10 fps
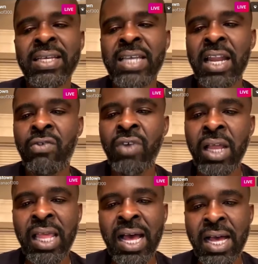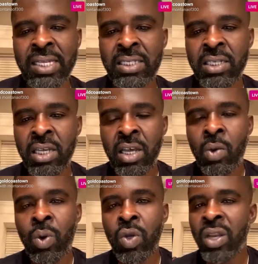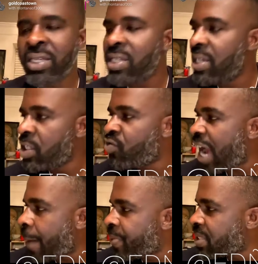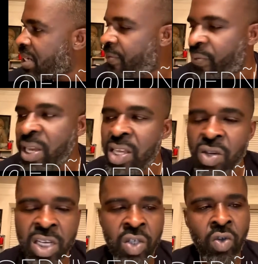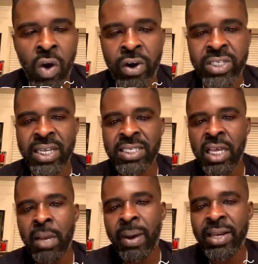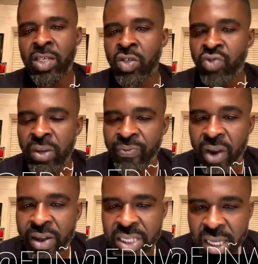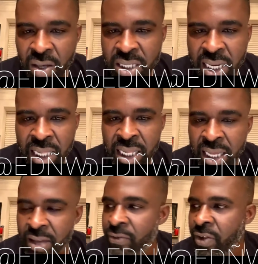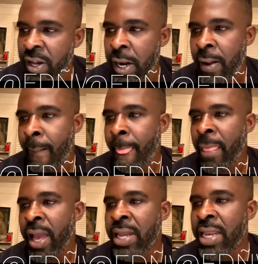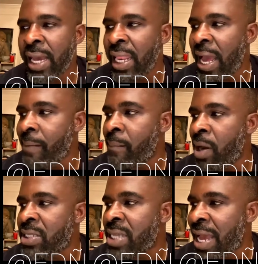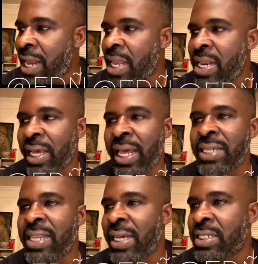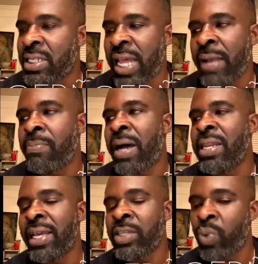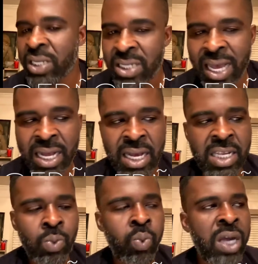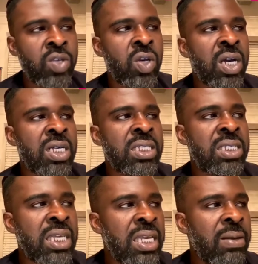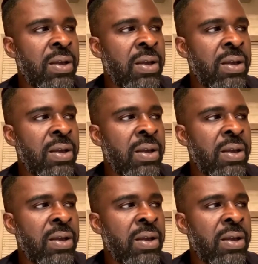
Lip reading: gotta realize. When you listen to these rappers and they feeding you these stories and they tell you about these street fairy tales that they live, a nigga like Montana and niggas like my niggas Westside Gun is what you can see